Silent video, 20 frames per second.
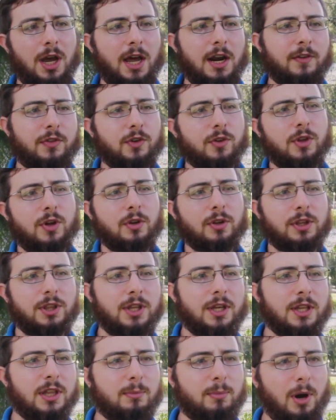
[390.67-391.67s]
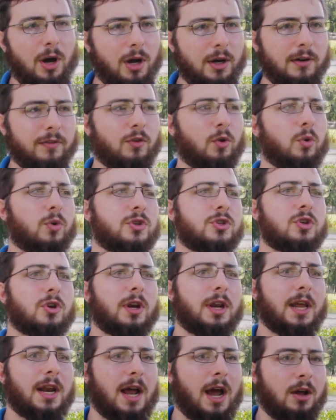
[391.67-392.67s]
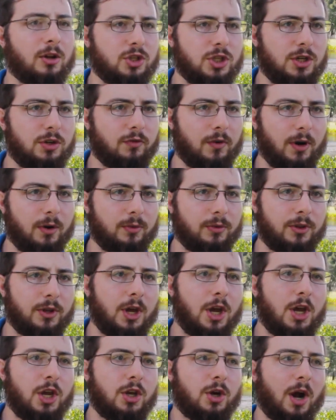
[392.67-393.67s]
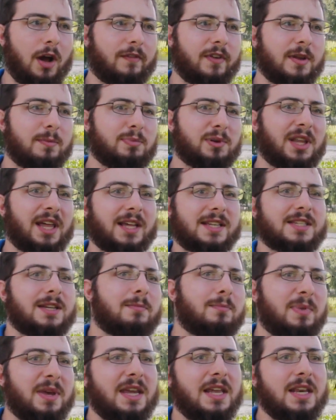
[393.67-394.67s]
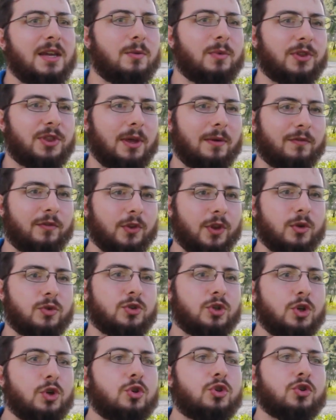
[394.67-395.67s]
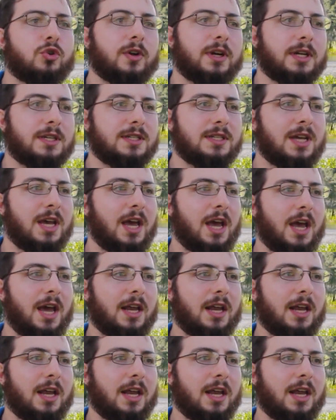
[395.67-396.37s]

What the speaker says: And if they're the only thing in the pond, of course you're gonna get algae growth. You don't have any plants competing with them for those nutrients.